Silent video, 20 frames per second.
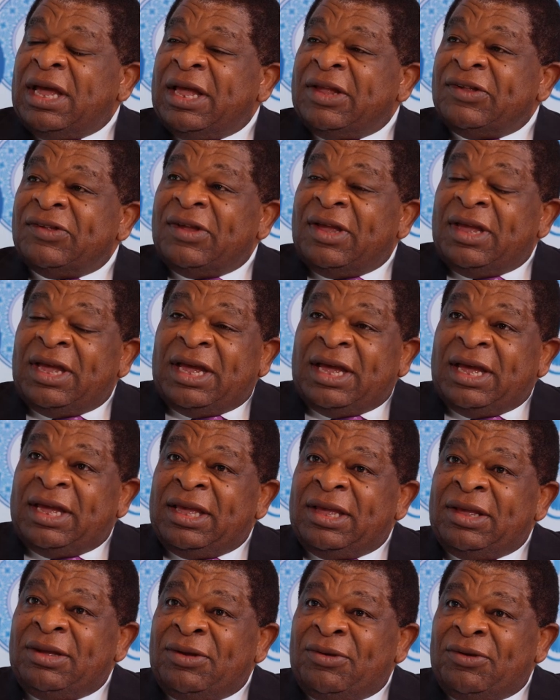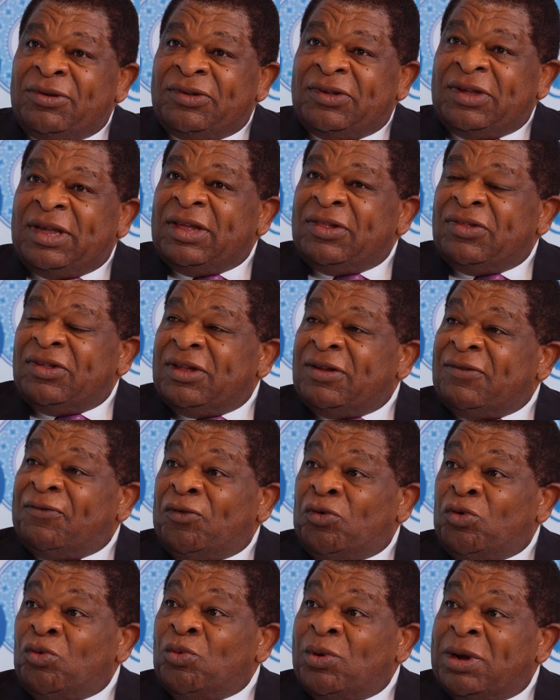as I say these
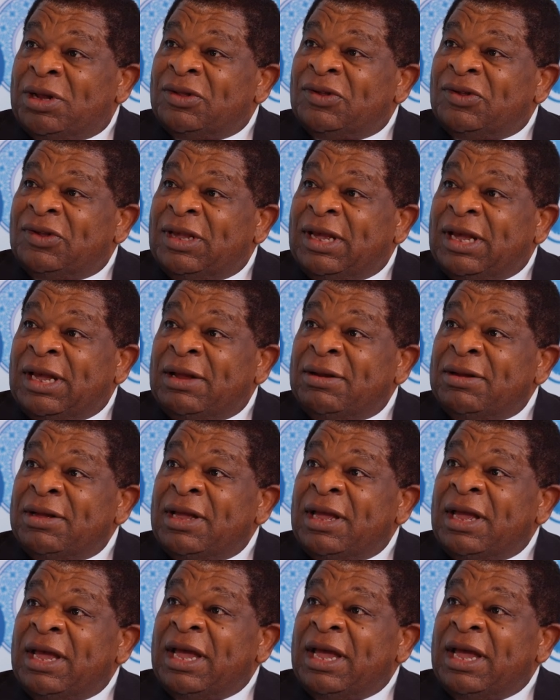few words here,